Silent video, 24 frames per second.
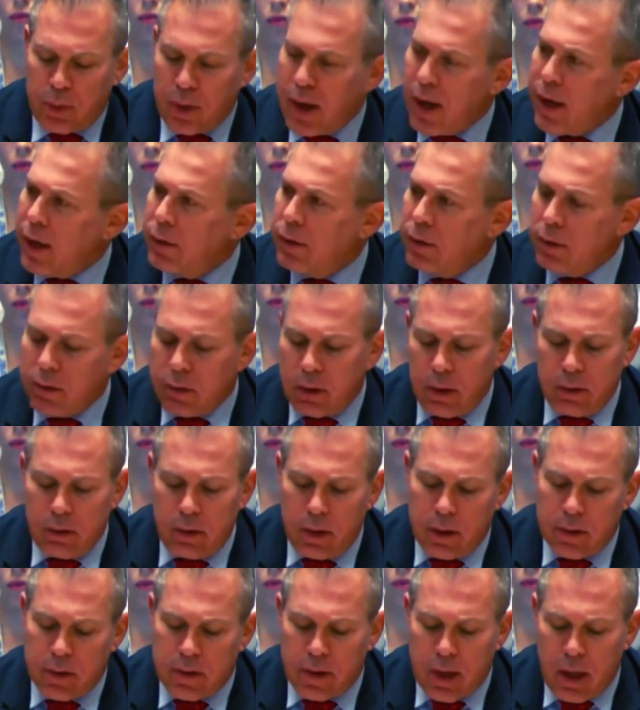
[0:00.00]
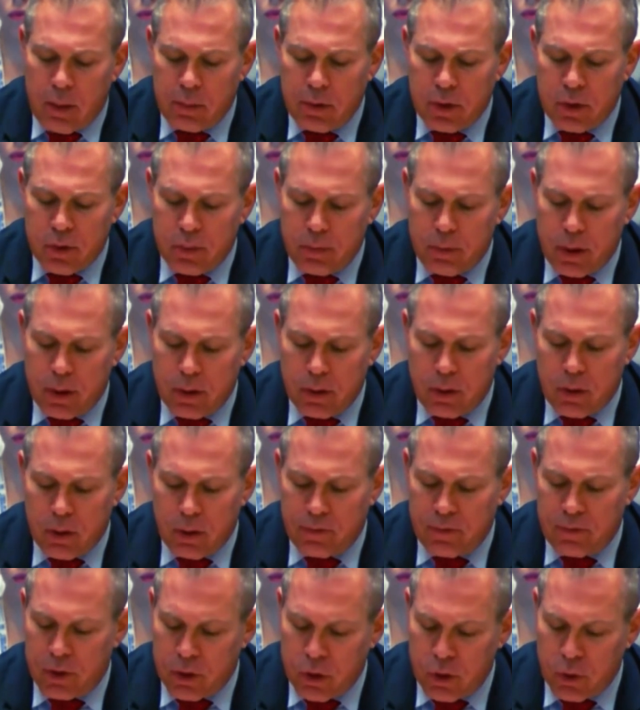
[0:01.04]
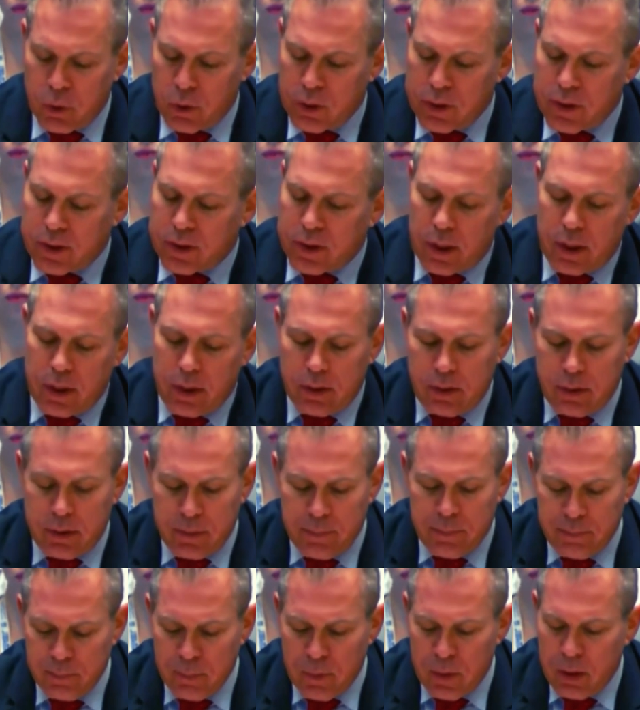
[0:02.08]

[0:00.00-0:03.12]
plan and the establishment of the Jewish state.